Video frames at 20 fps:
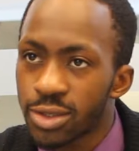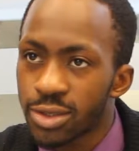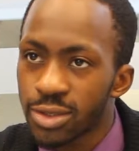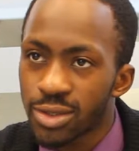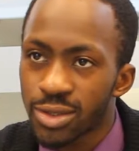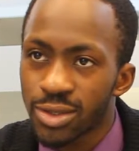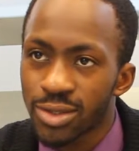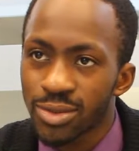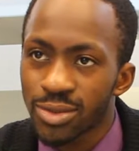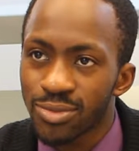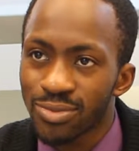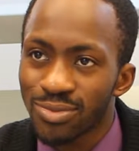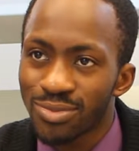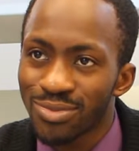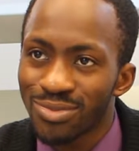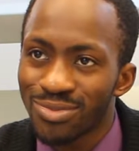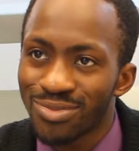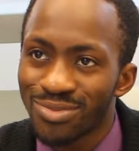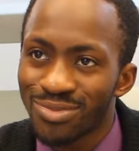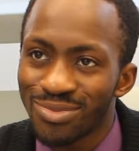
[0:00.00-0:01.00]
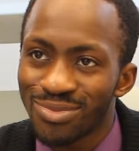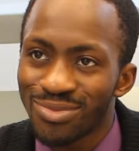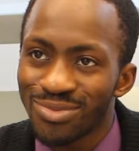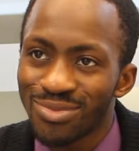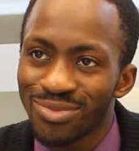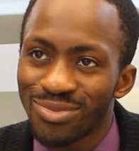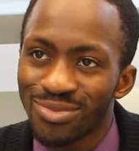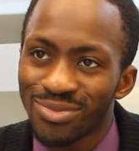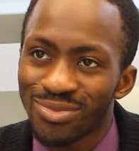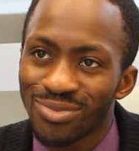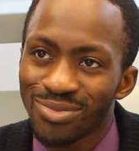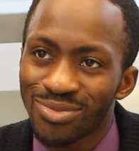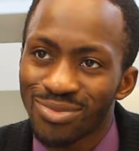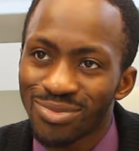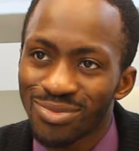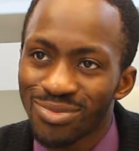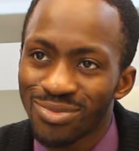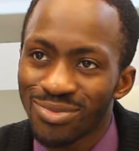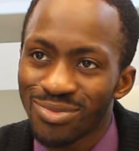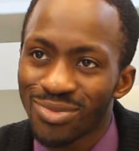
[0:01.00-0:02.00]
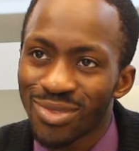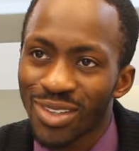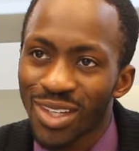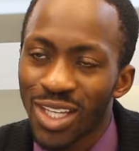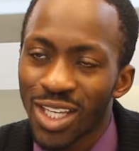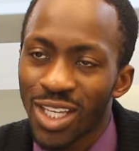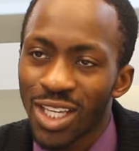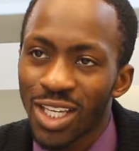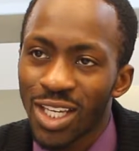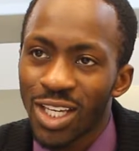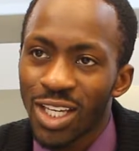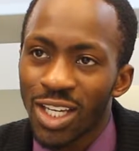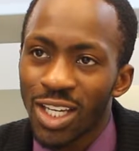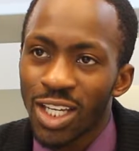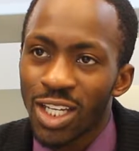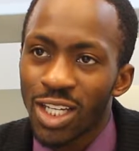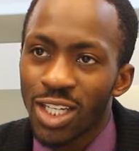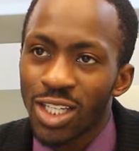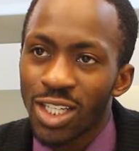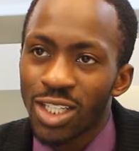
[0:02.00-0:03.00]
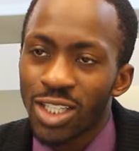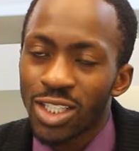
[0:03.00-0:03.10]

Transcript: Nobody speaks.